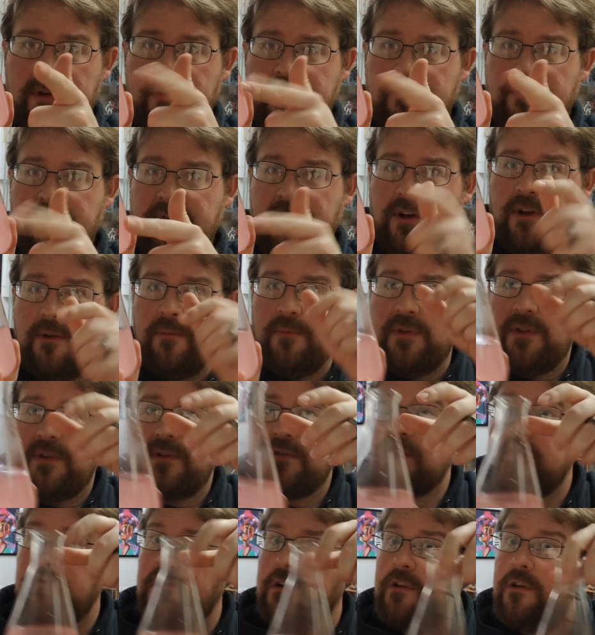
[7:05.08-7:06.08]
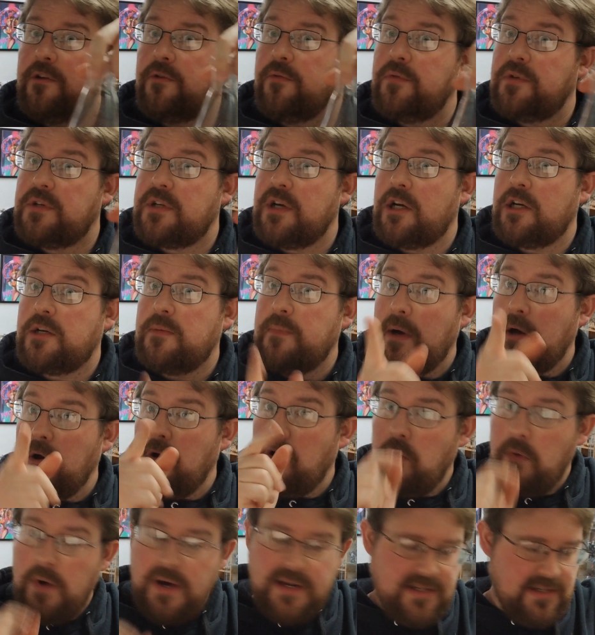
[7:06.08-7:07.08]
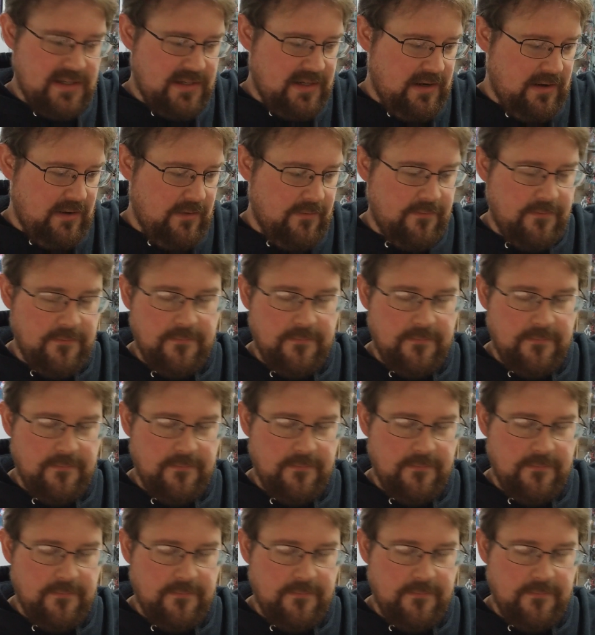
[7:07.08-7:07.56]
volume with this earlier when we talked about quantitative.